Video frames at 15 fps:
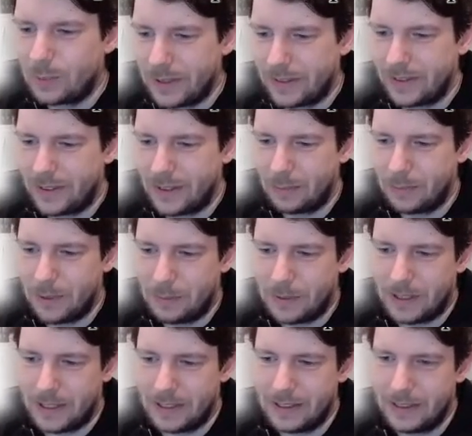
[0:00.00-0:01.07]
based on the
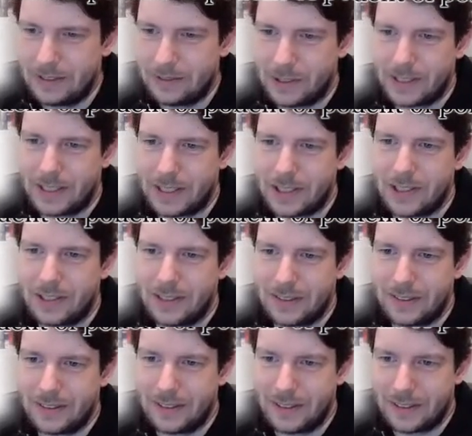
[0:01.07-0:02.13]
PPID what actually
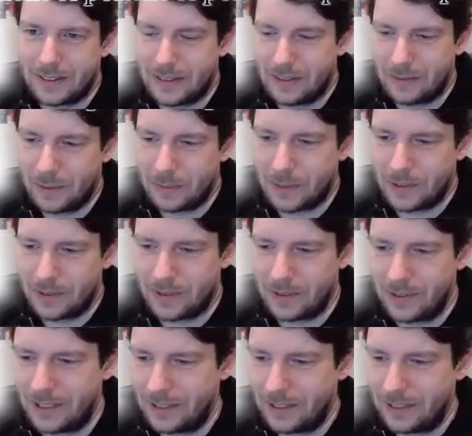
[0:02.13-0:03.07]
is the next level protocol.